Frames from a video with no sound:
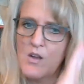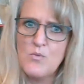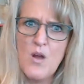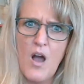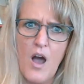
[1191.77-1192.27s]

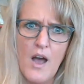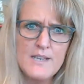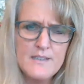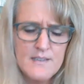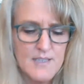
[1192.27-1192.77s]

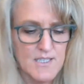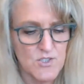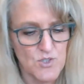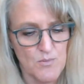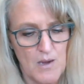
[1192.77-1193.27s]
Ron,
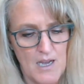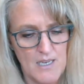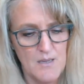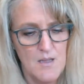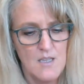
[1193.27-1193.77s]
hissed
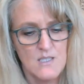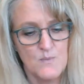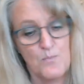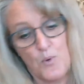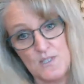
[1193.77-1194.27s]
Hermione,
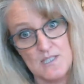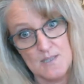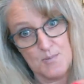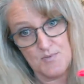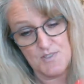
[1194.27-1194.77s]
pointing
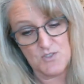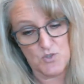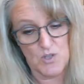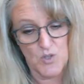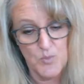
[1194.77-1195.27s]
at
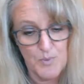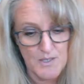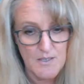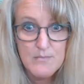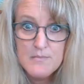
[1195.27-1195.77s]
Professor Lupin.